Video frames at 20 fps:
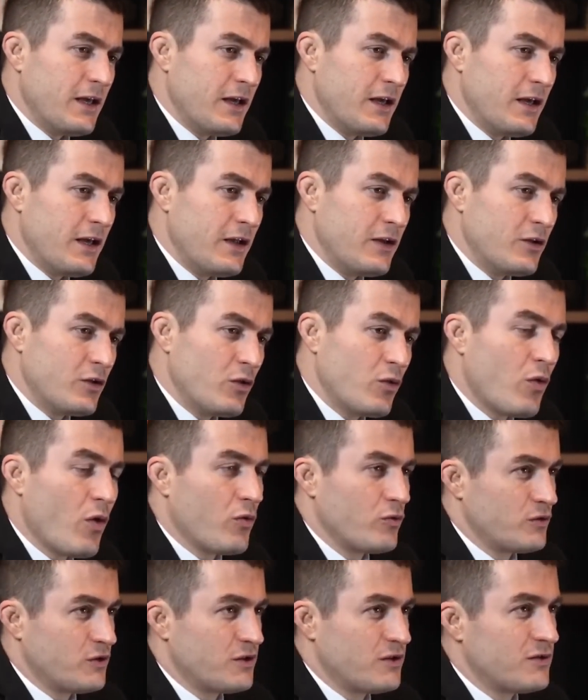in
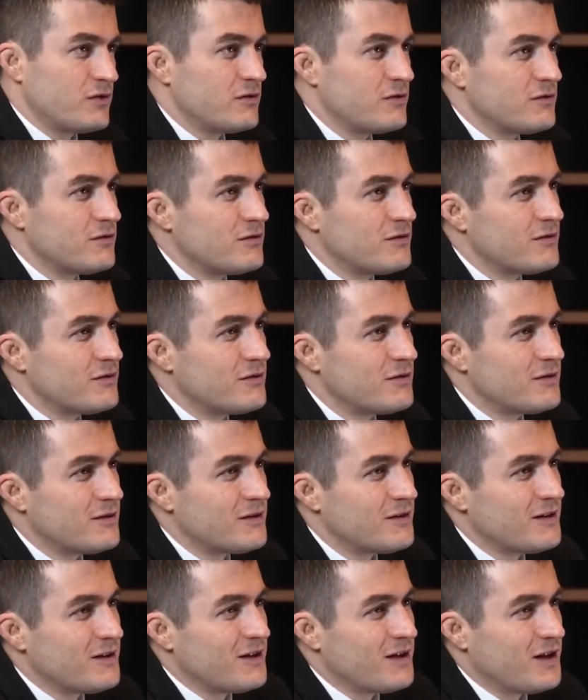quotes?
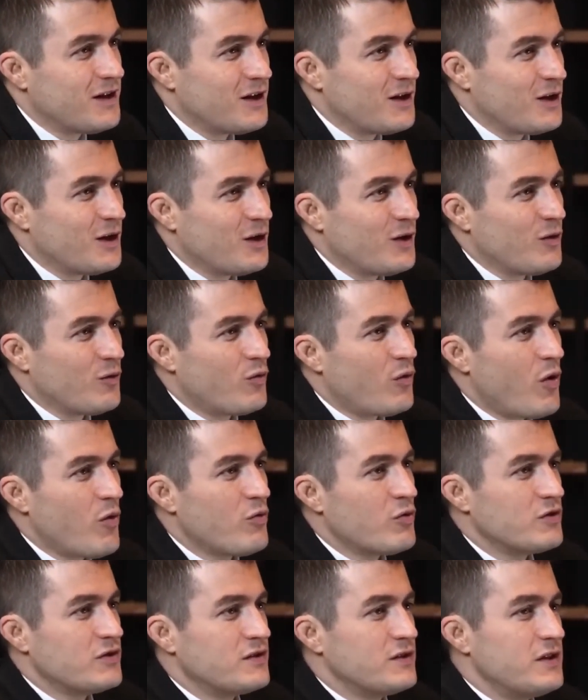What
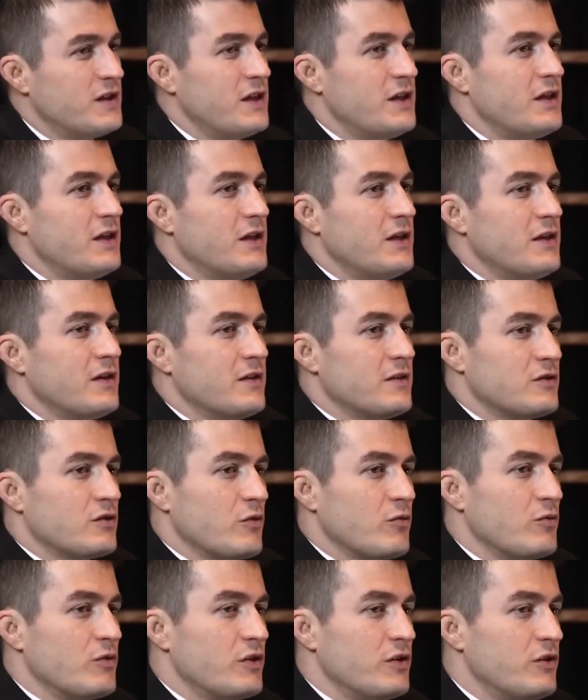was you
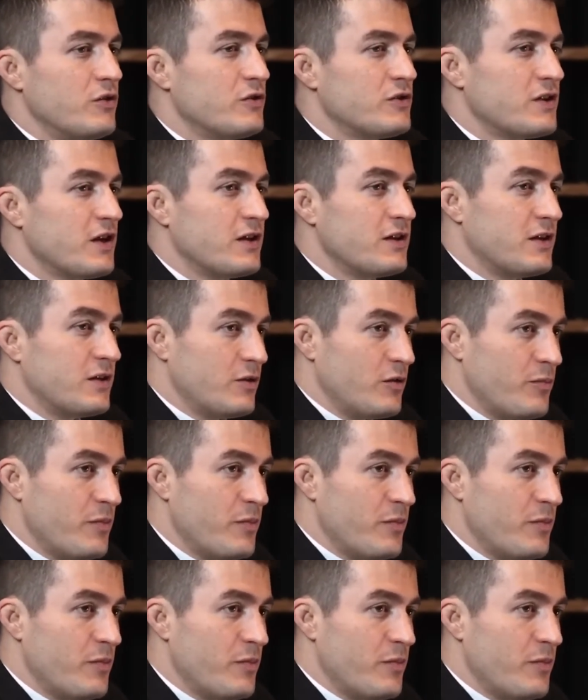said, and you